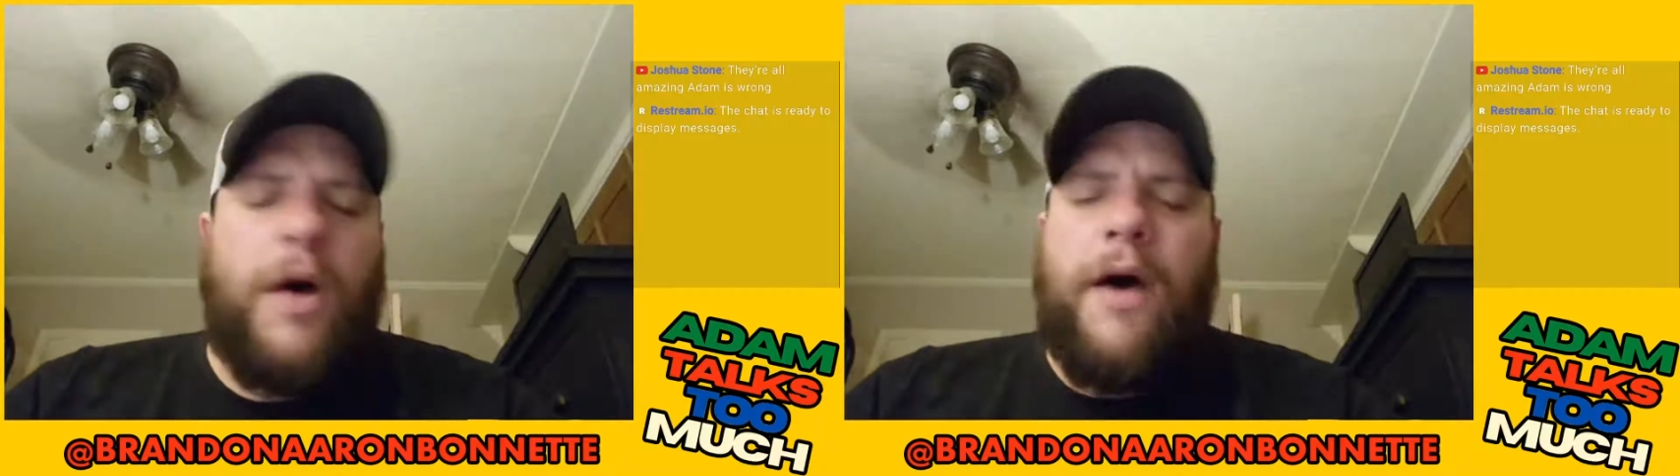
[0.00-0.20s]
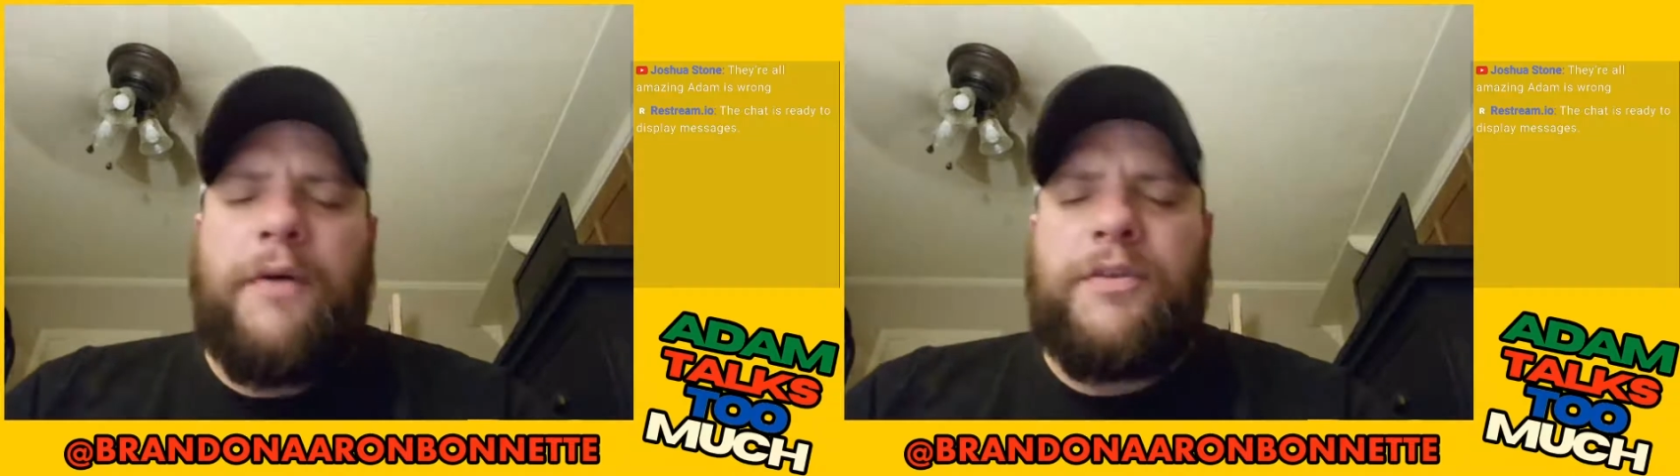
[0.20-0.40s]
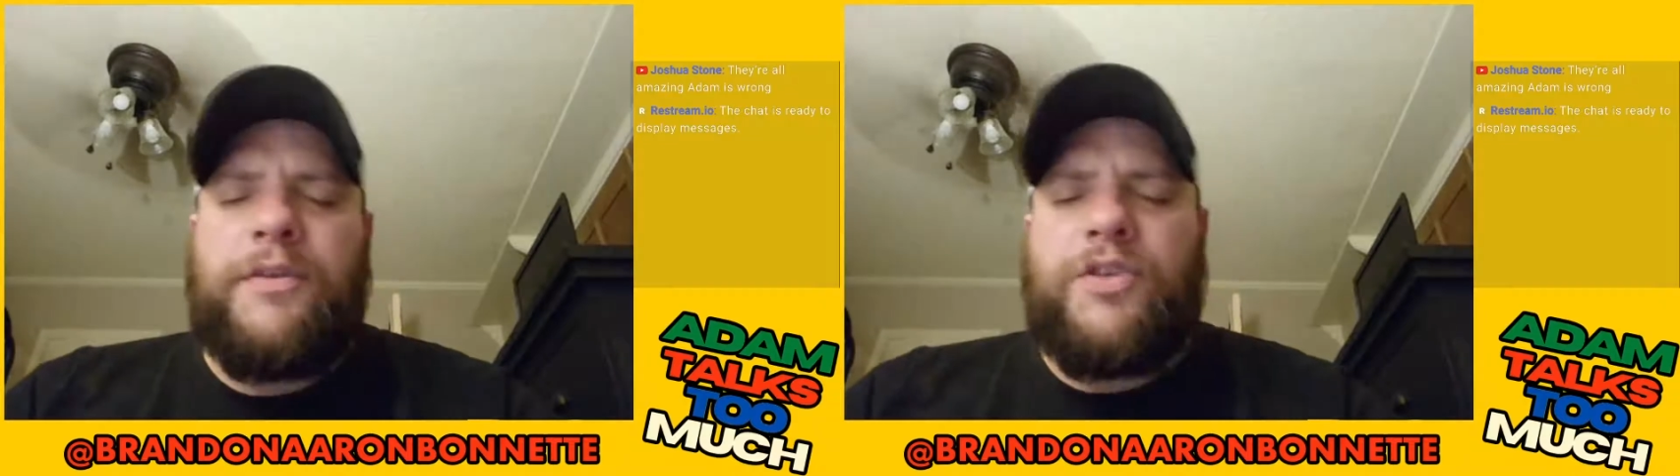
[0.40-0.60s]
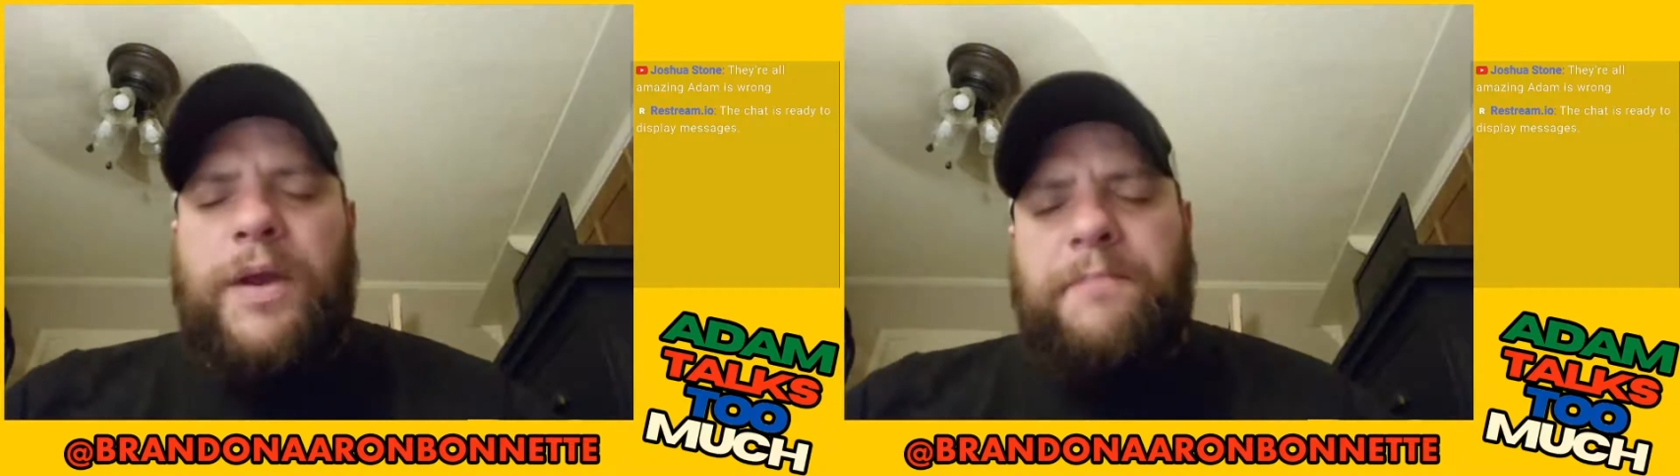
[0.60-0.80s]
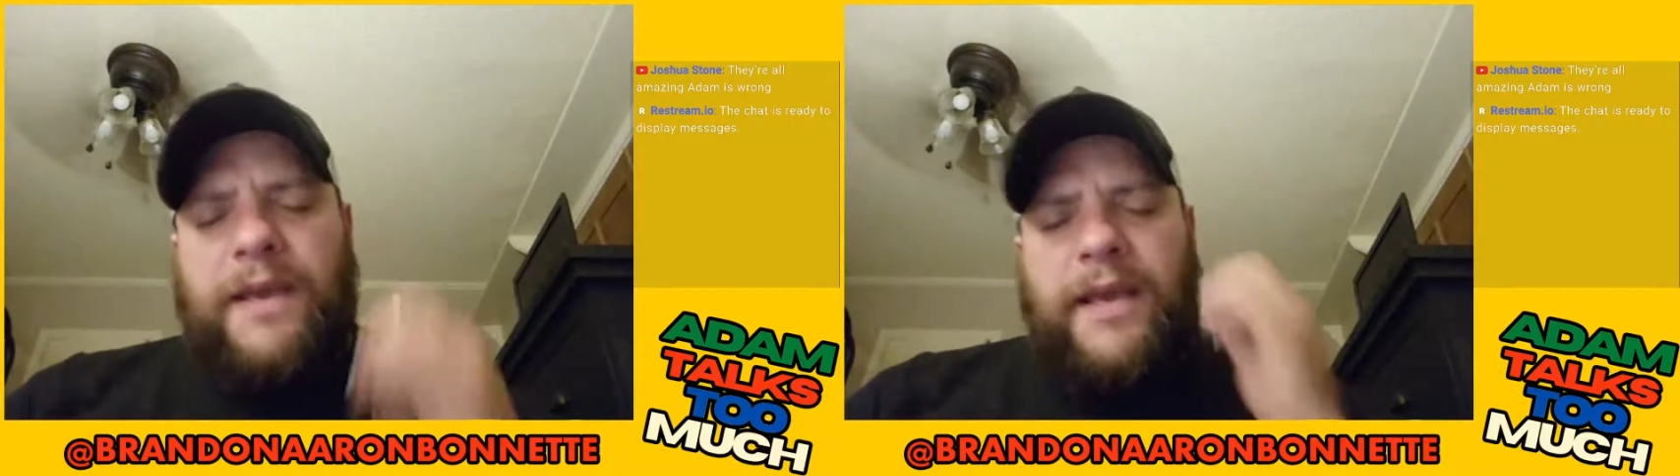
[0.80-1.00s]
Oh,
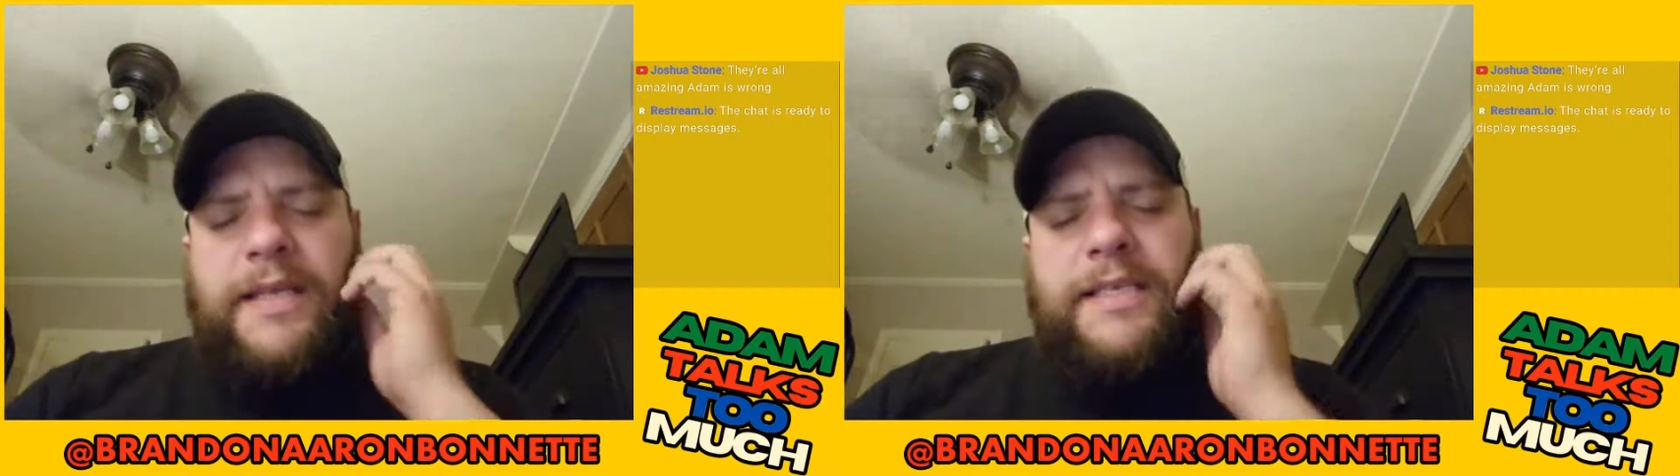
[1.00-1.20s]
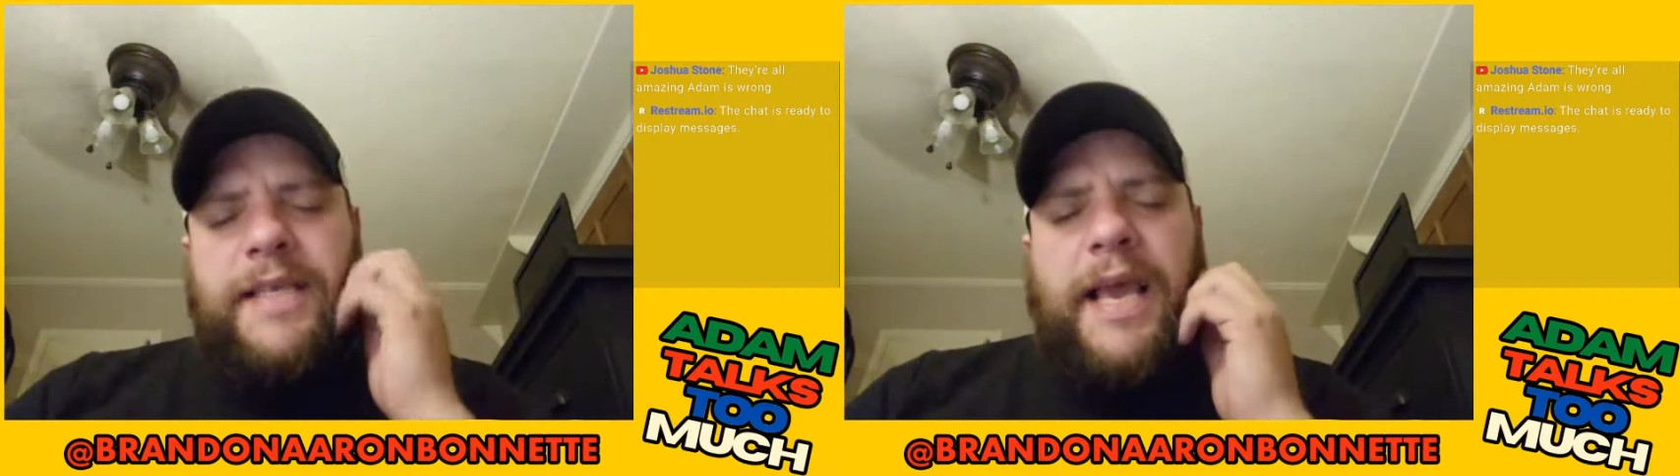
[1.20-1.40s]
Twin Peaks.